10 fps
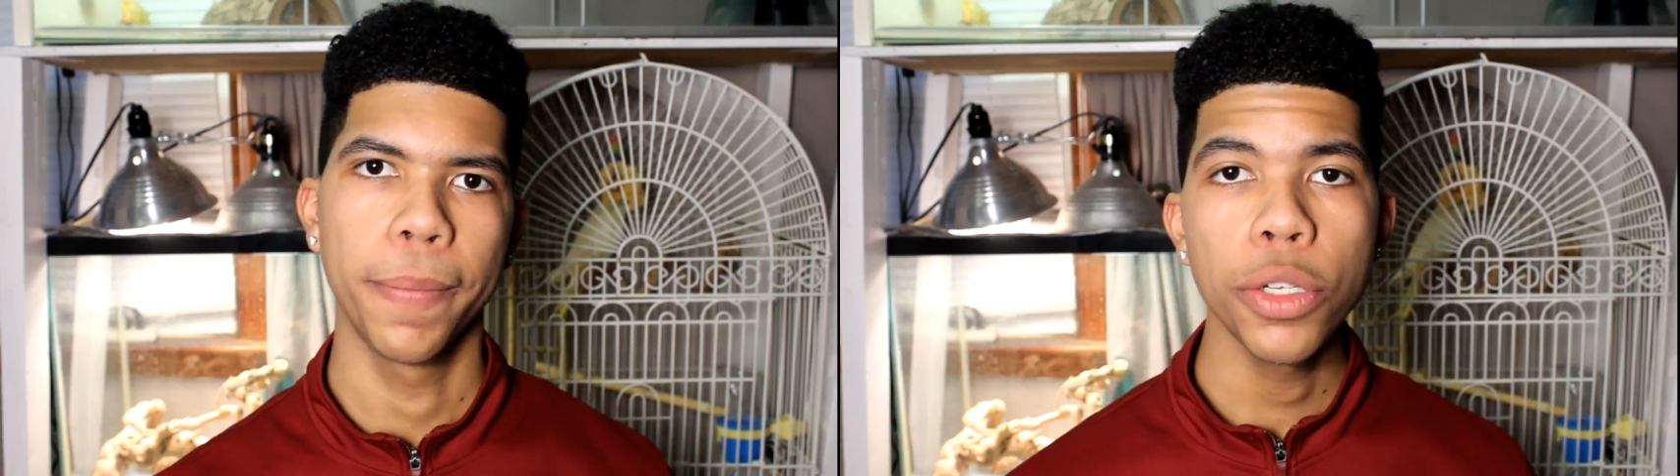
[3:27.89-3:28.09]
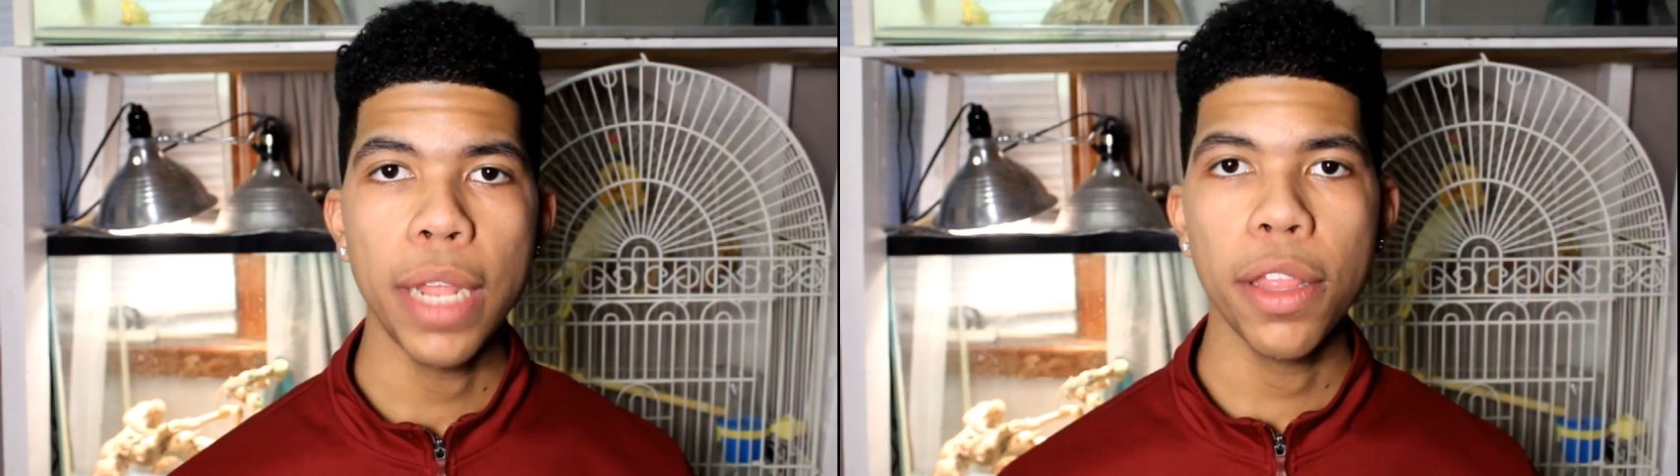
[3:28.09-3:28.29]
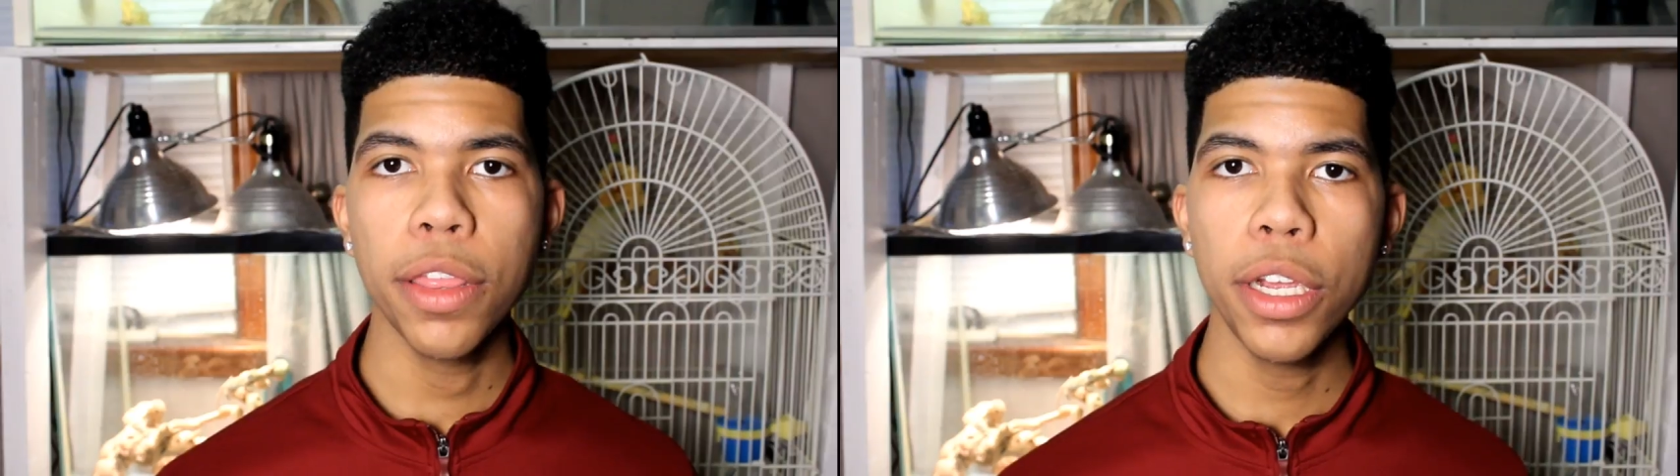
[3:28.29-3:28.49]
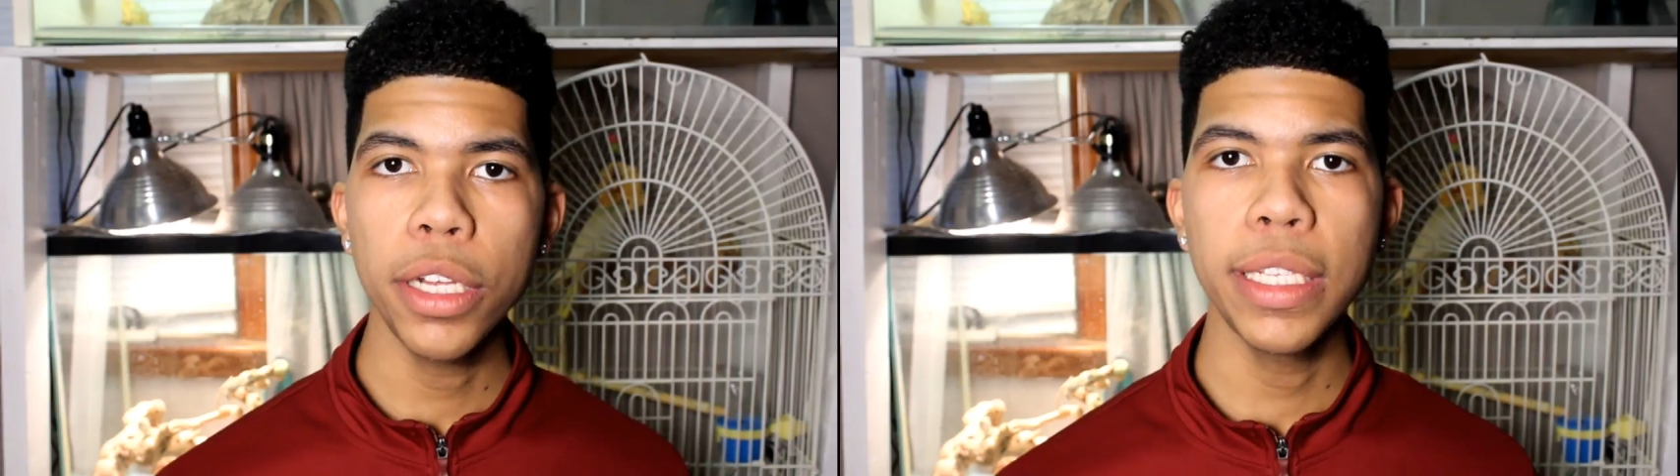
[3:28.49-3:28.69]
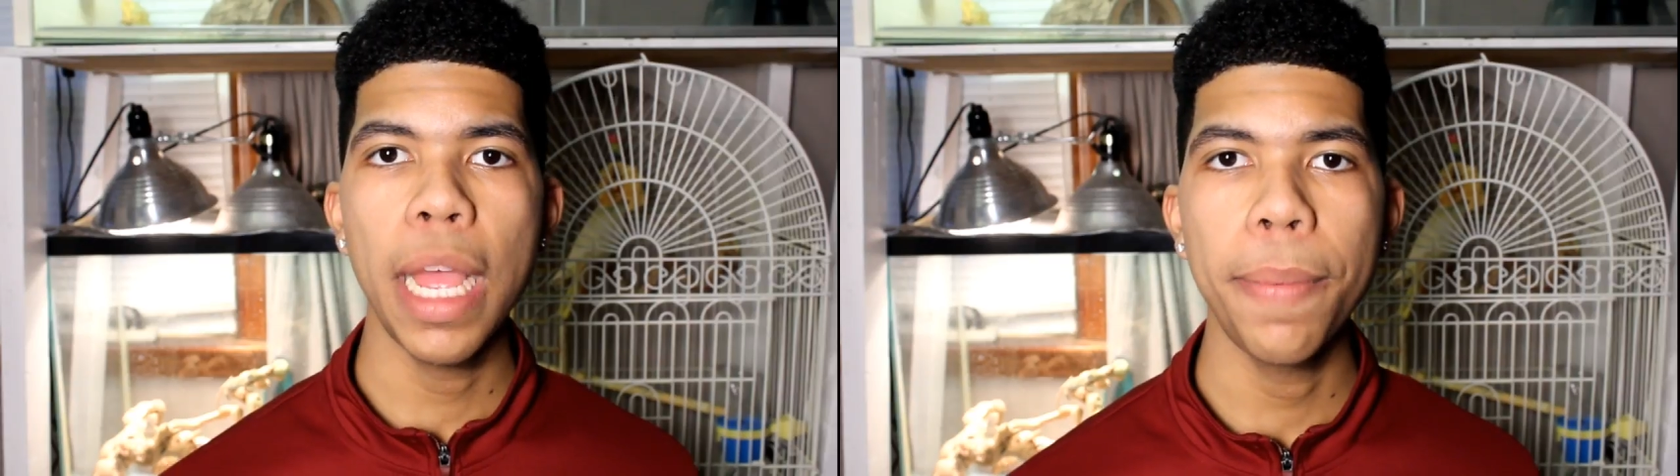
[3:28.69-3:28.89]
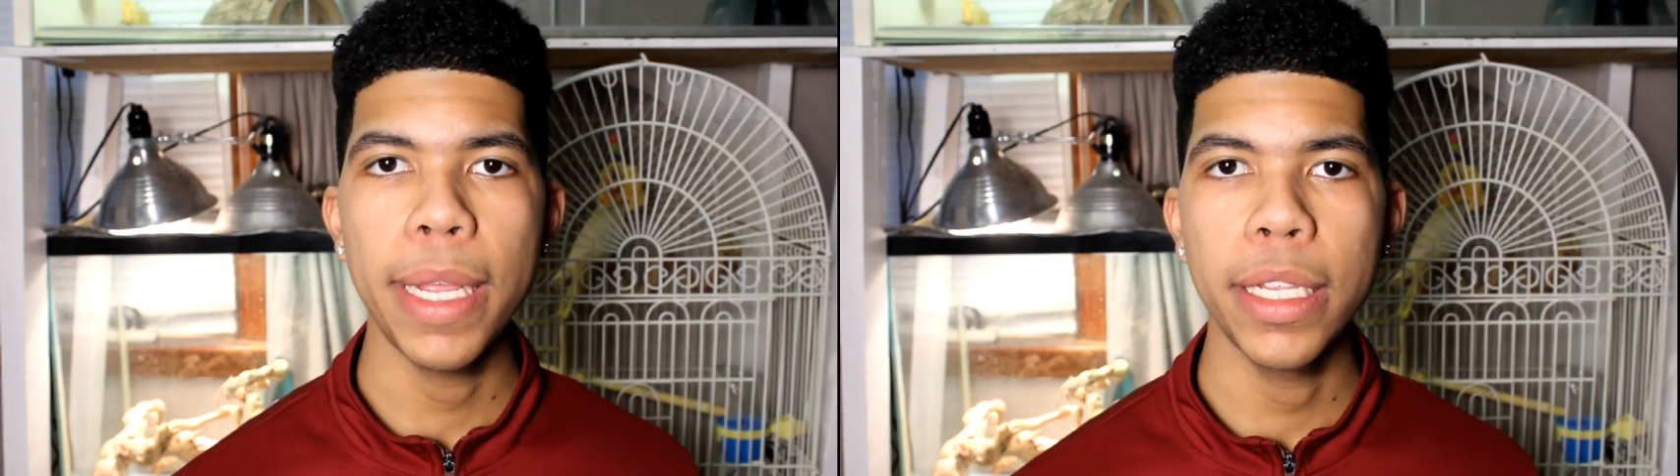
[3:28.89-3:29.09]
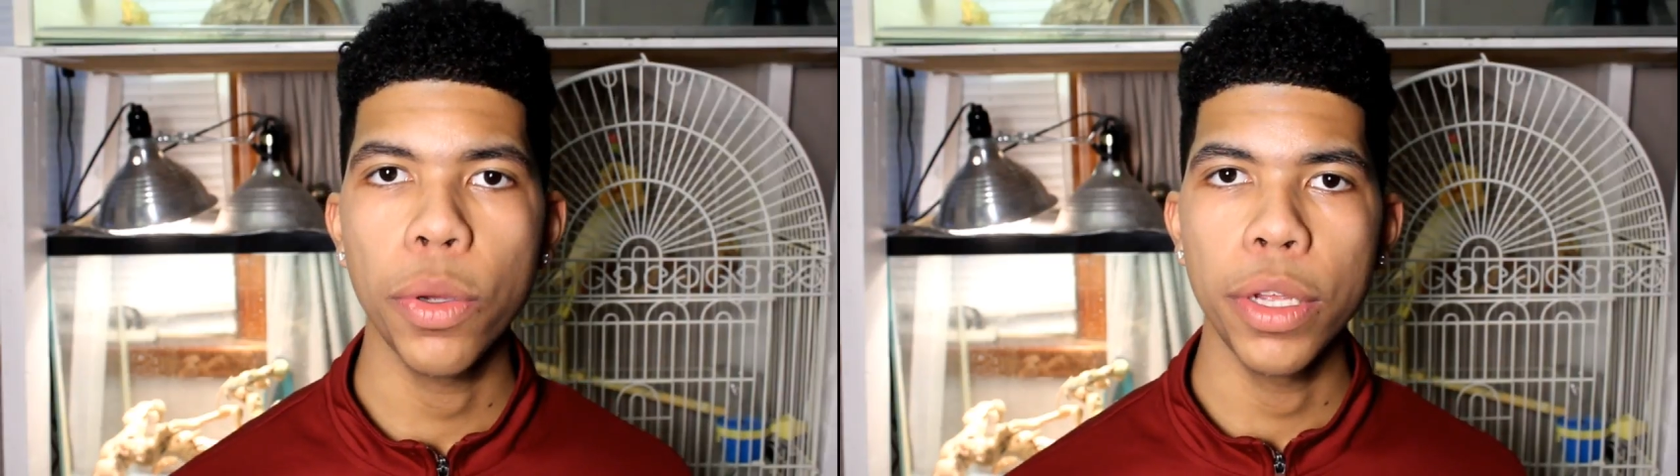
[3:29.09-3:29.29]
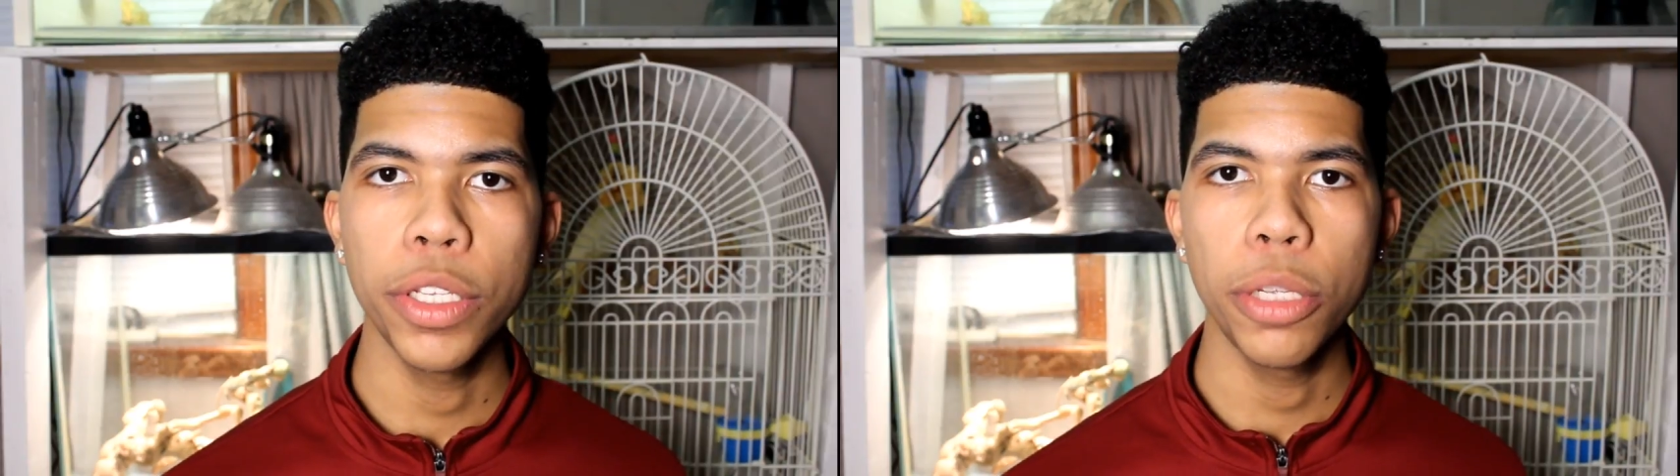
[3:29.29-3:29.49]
So now the third step is going